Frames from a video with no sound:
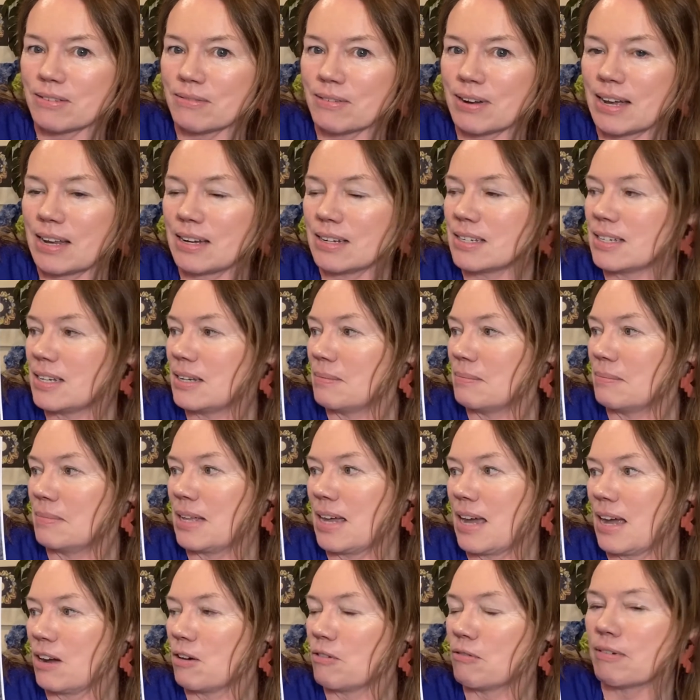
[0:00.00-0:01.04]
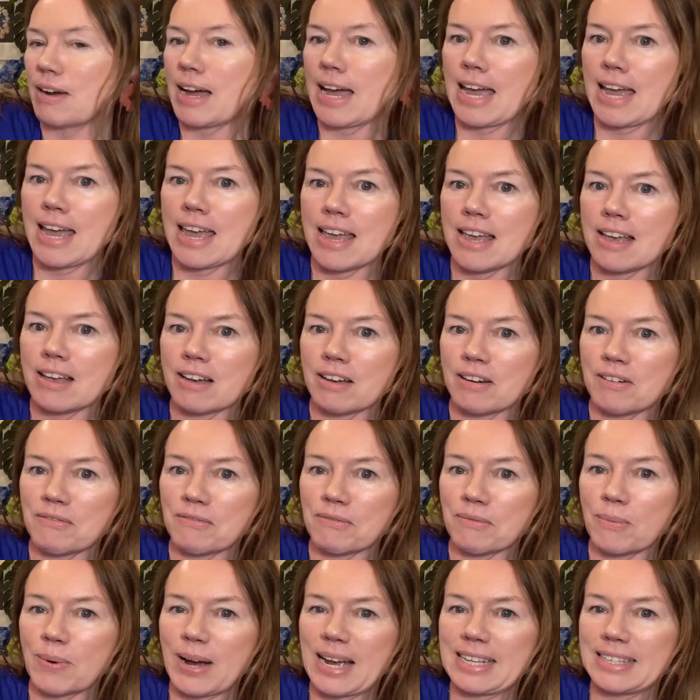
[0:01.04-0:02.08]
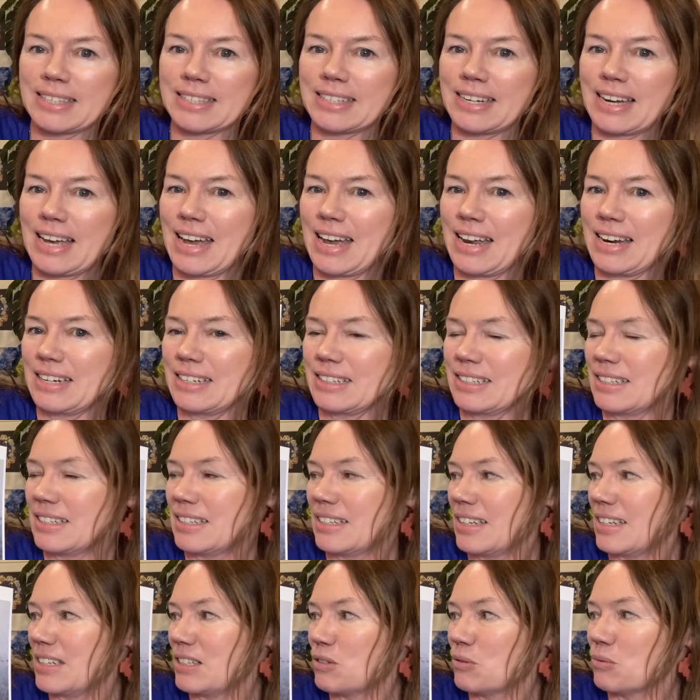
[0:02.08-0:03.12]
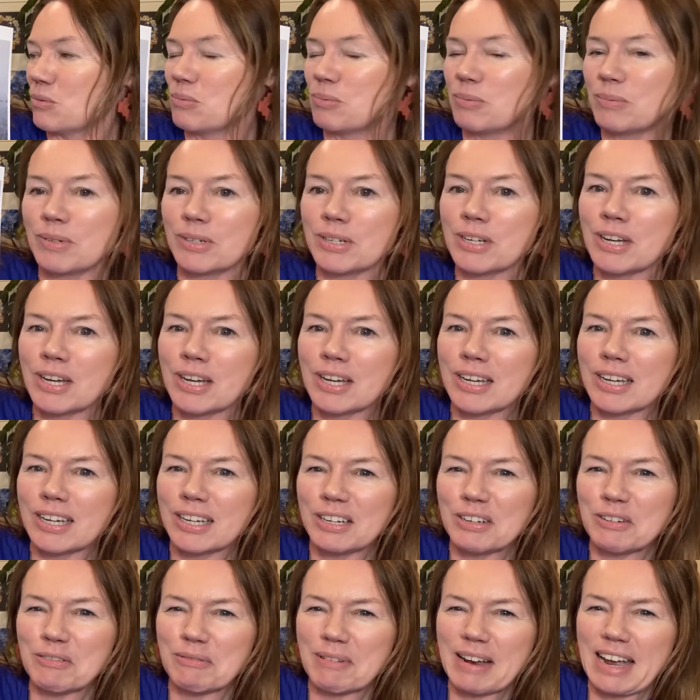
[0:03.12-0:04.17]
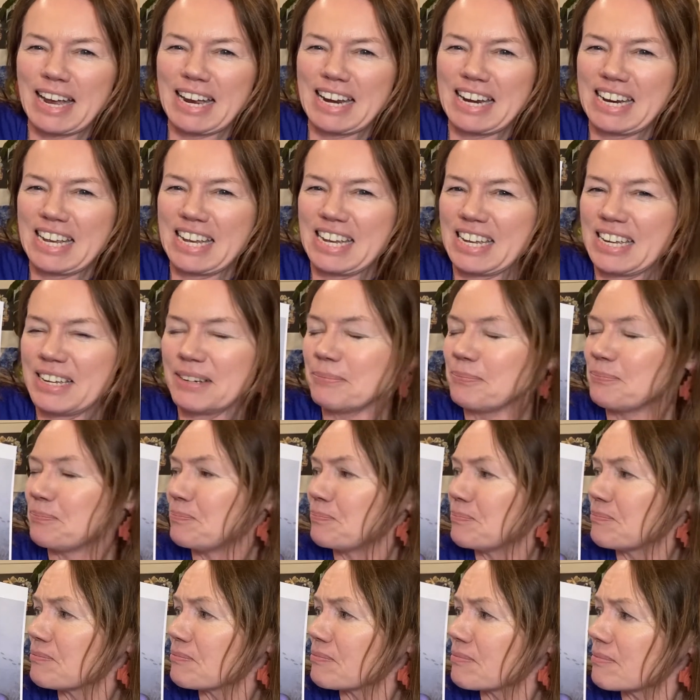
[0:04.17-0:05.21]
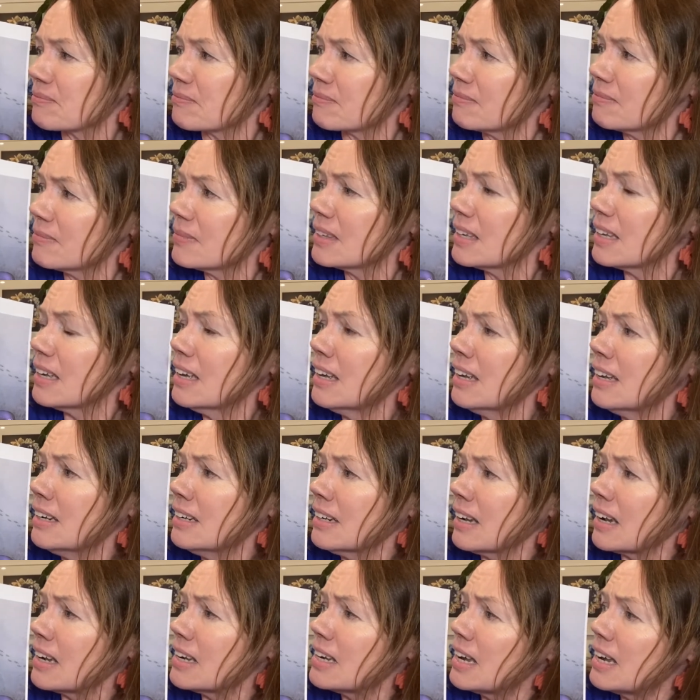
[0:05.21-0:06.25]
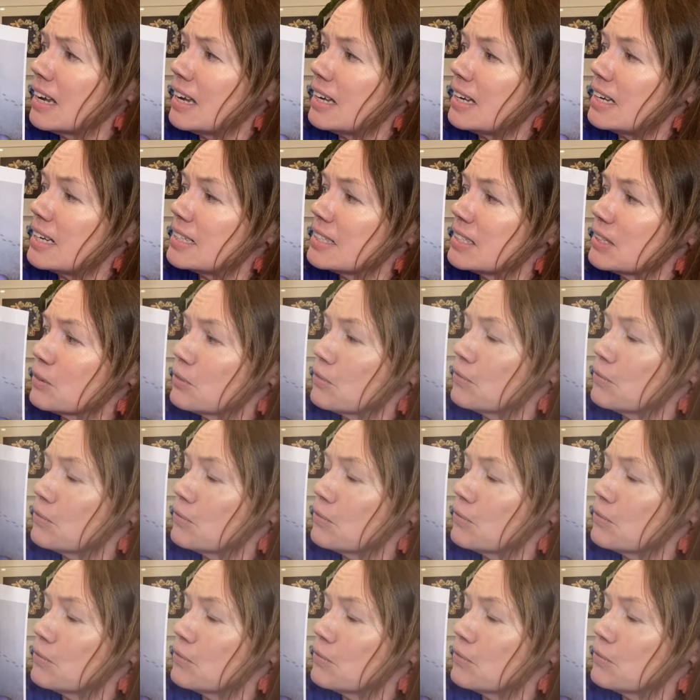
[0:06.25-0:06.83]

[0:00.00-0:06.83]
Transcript: around him, that grey kind of wasteland that's all grainy. And his little